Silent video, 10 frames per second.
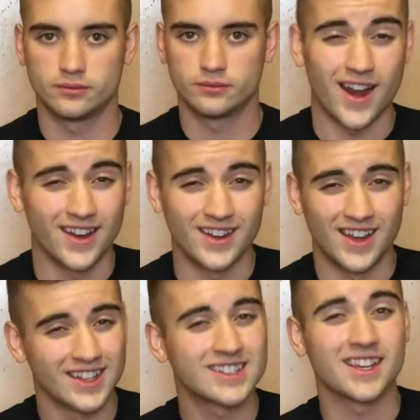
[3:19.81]
Alright,
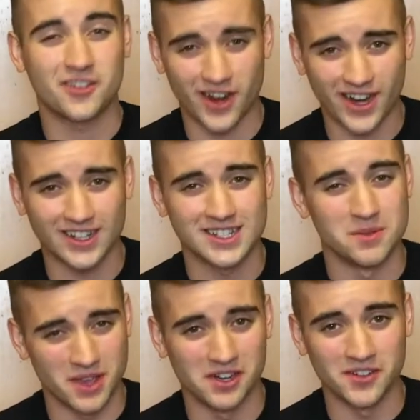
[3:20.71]
now let's get cracking to
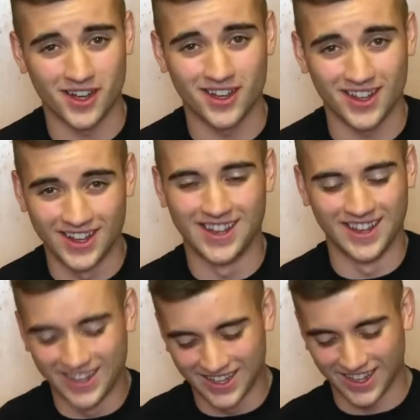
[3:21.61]
some Innova,
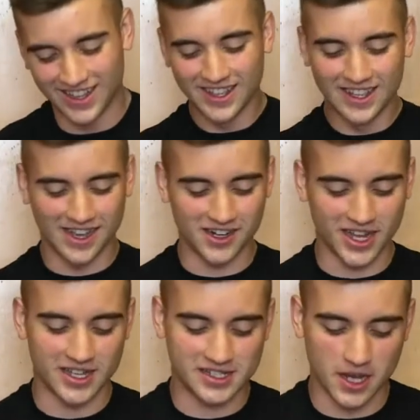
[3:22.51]
huh?
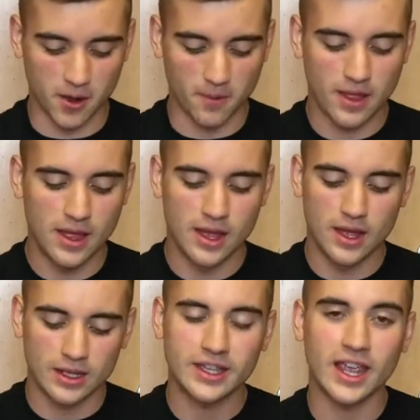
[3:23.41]
Okay, so,
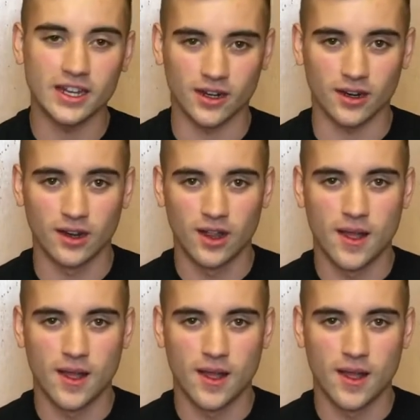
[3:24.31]
Gator.